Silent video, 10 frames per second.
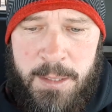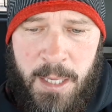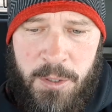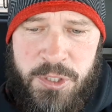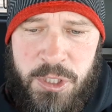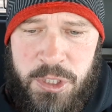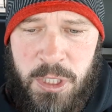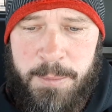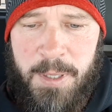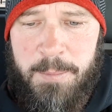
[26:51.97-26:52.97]
Now, is this
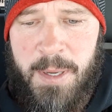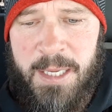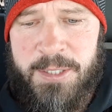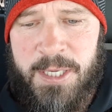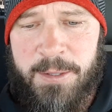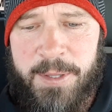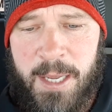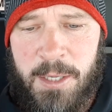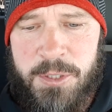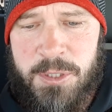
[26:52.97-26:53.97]
going to be many
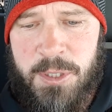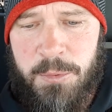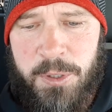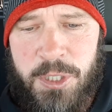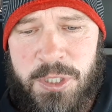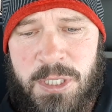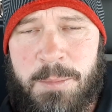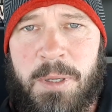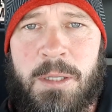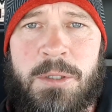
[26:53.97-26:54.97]
10,000s that we're going to see
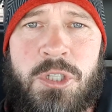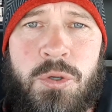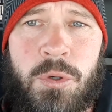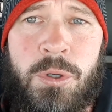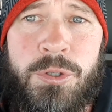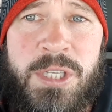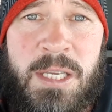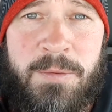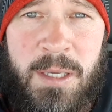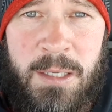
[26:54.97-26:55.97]
being destroyed on
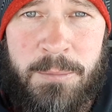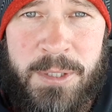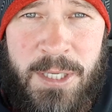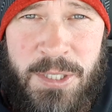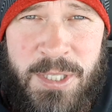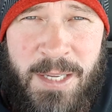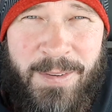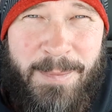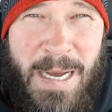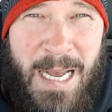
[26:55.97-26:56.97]
TV with these
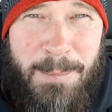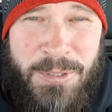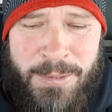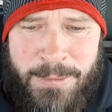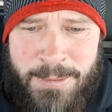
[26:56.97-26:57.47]
TV bombs?